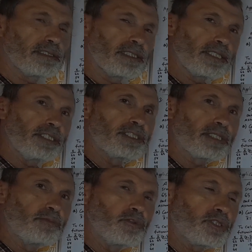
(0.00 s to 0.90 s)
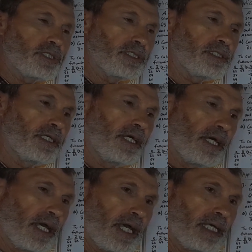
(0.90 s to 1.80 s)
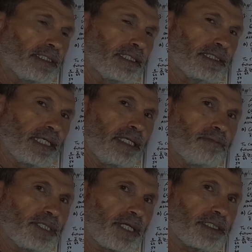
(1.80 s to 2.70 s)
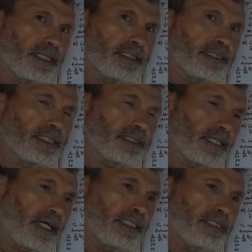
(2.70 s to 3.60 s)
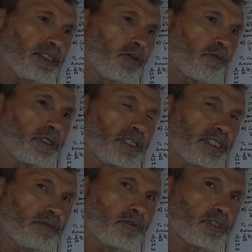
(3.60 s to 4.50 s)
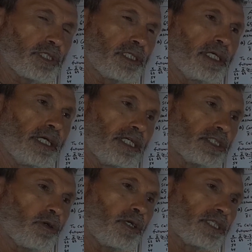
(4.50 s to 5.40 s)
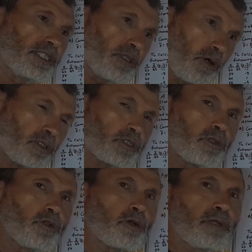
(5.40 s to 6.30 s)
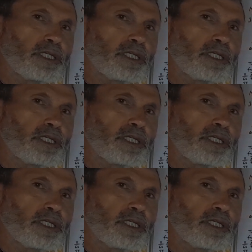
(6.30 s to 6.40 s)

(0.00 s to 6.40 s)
the t-distribution has the same characteristics as the normal distribution, so it is also normally